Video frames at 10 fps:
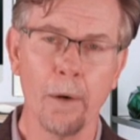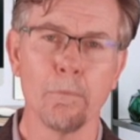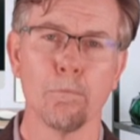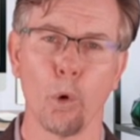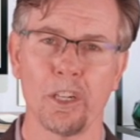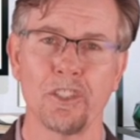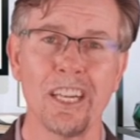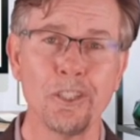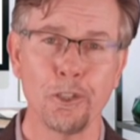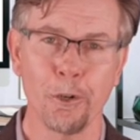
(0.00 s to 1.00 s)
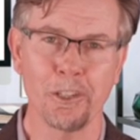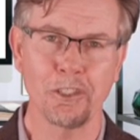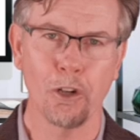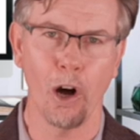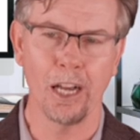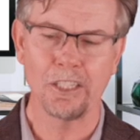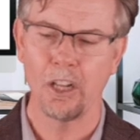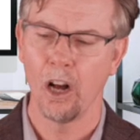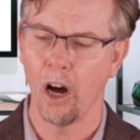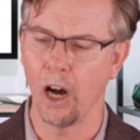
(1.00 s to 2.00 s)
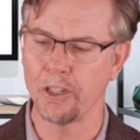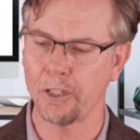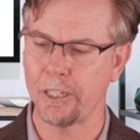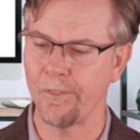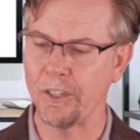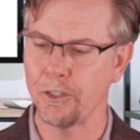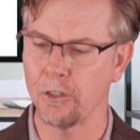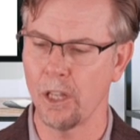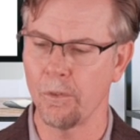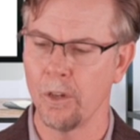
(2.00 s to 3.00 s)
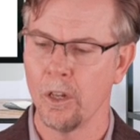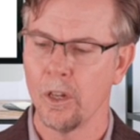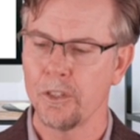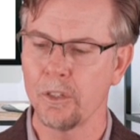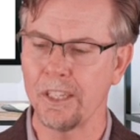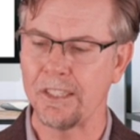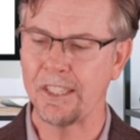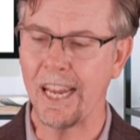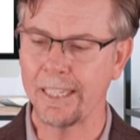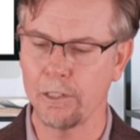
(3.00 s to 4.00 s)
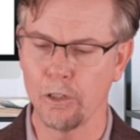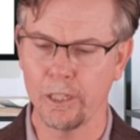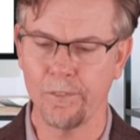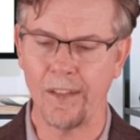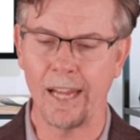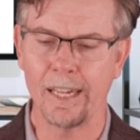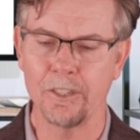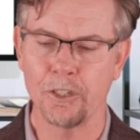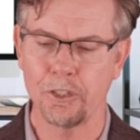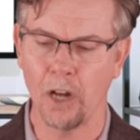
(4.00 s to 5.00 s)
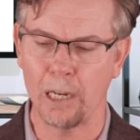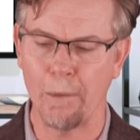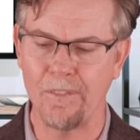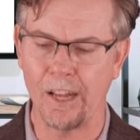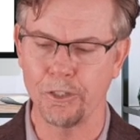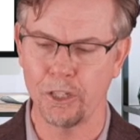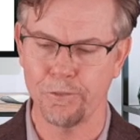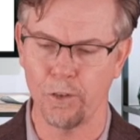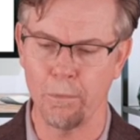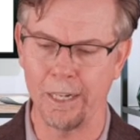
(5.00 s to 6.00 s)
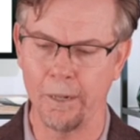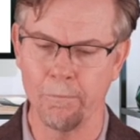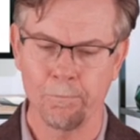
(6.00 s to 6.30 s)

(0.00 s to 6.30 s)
mortgage insurance cost on your conventional loan. So let's take a look at that and just talk about that just for a minute.